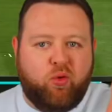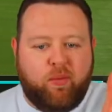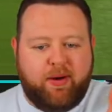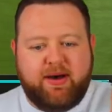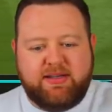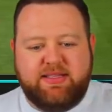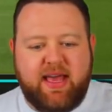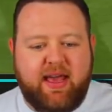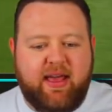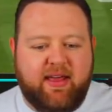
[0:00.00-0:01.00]
more pass
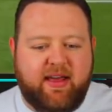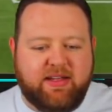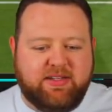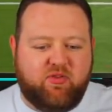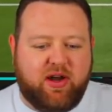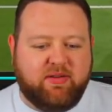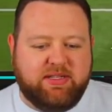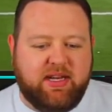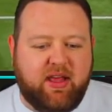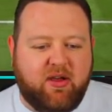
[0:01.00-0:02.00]
there uh, to
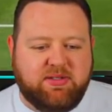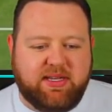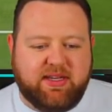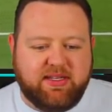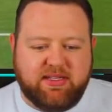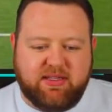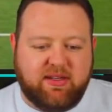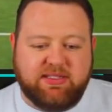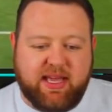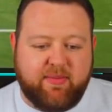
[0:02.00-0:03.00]
Ronaldinho to, con
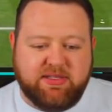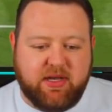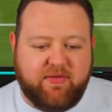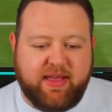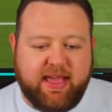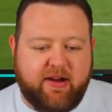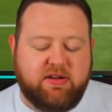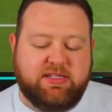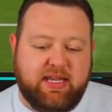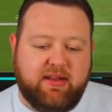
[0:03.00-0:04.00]
to get myself a
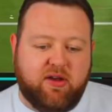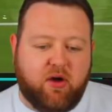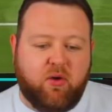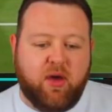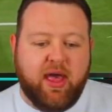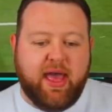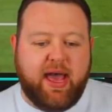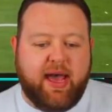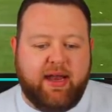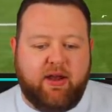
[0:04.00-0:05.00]
guaranteed goal.
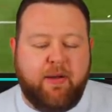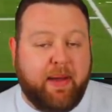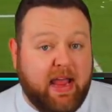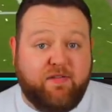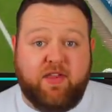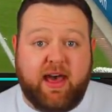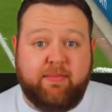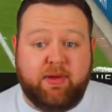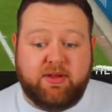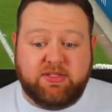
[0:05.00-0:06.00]
And I pay for
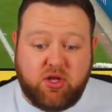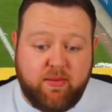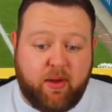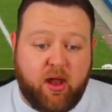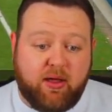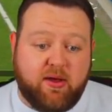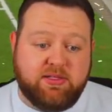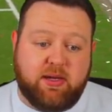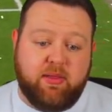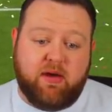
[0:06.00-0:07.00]
that because Dybala
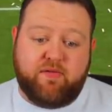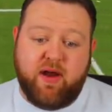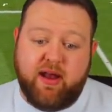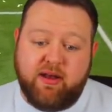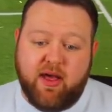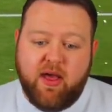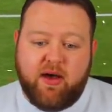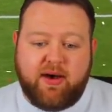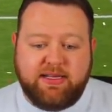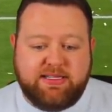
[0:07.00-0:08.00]
goes up the other end.
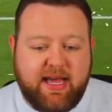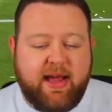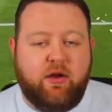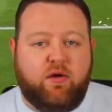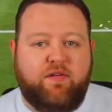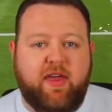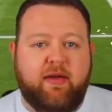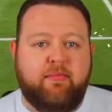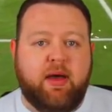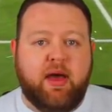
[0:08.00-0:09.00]
I stand off
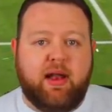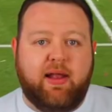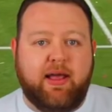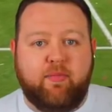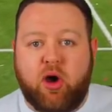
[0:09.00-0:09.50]
him like